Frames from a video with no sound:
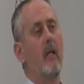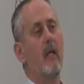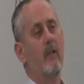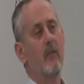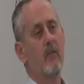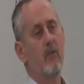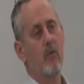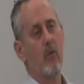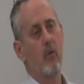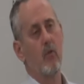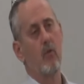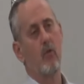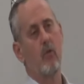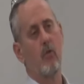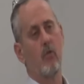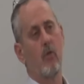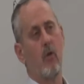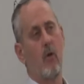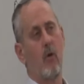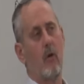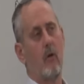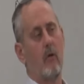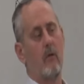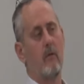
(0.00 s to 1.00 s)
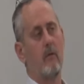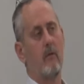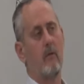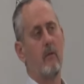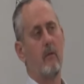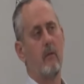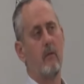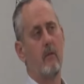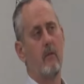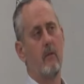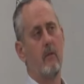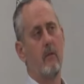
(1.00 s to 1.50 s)
and search your heart.
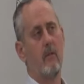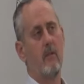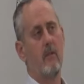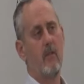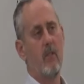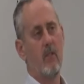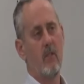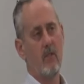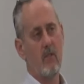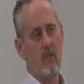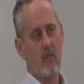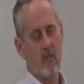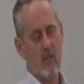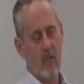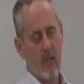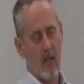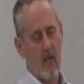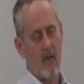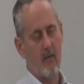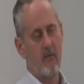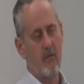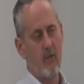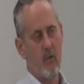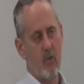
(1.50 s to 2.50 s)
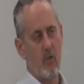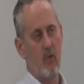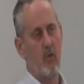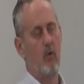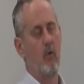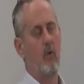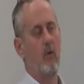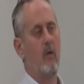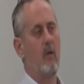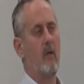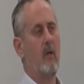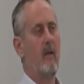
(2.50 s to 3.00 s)
Jesus loves
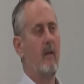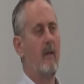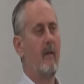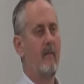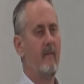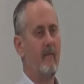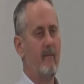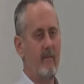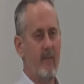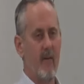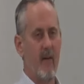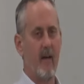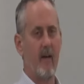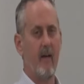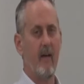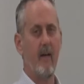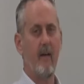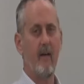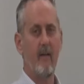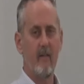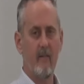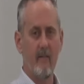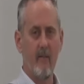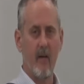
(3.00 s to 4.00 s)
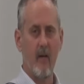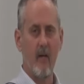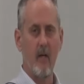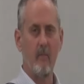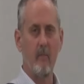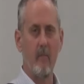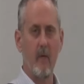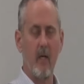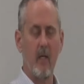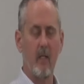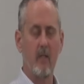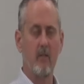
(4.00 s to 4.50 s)
you very, very
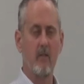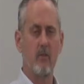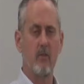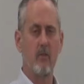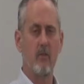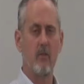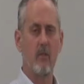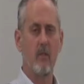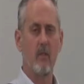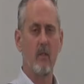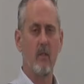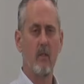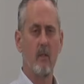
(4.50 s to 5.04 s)
much.